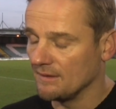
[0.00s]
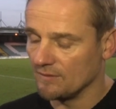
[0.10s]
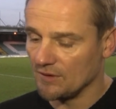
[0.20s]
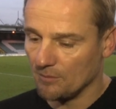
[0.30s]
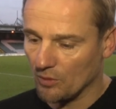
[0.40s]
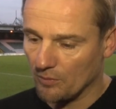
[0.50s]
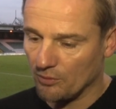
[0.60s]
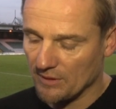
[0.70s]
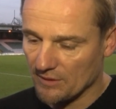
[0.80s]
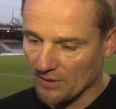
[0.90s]
Obviously brought
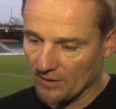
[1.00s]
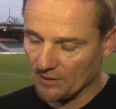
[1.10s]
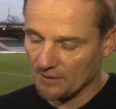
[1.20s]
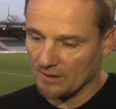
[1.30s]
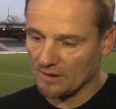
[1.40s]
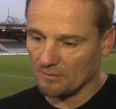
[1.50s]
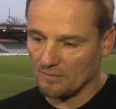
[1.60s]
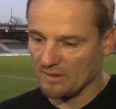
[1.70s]
Brins on.